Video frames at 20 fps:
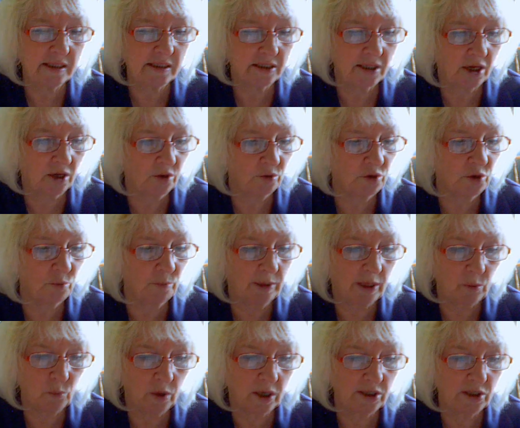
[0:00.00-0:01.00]
so you
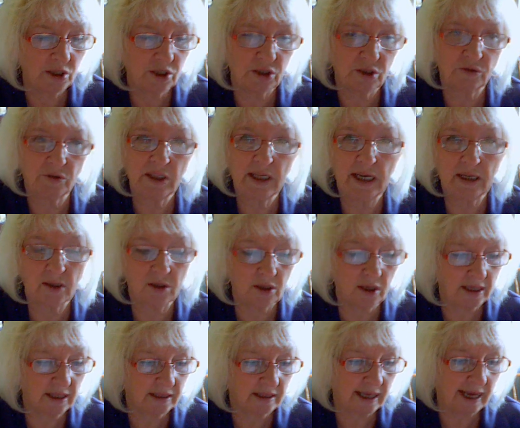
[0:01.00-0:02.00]
may want to take a
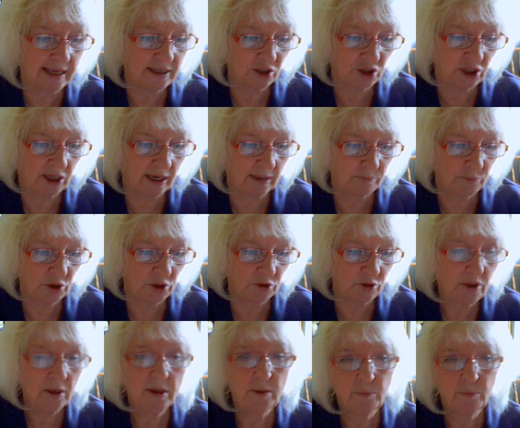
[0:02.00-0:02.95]
look at that chapter,